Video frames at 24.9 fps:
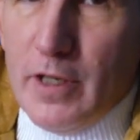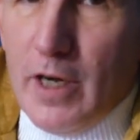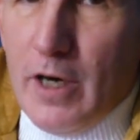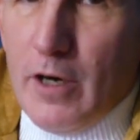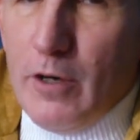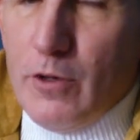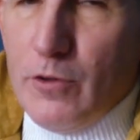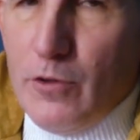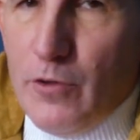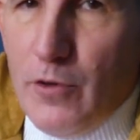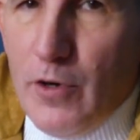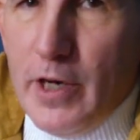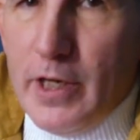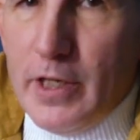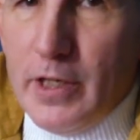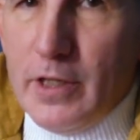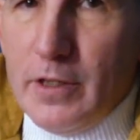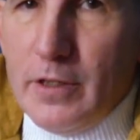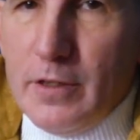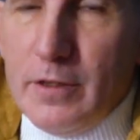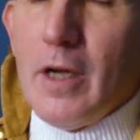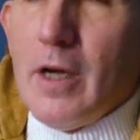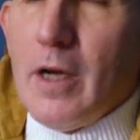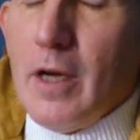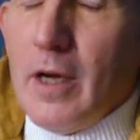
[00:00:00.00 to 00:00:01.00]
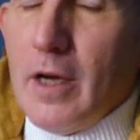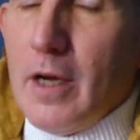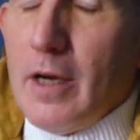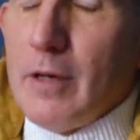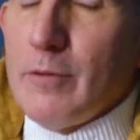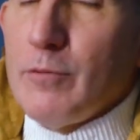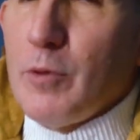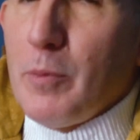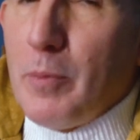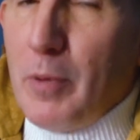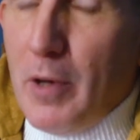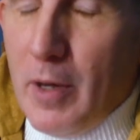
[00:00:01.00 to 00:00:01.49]
our great
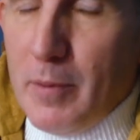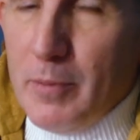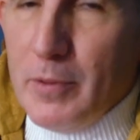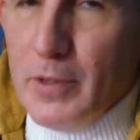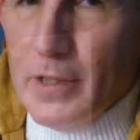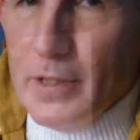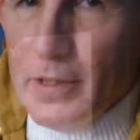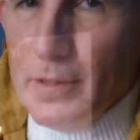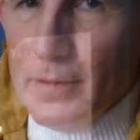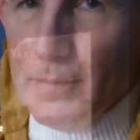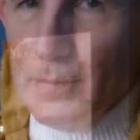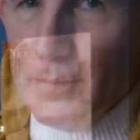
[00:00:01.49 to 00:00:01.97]
republic.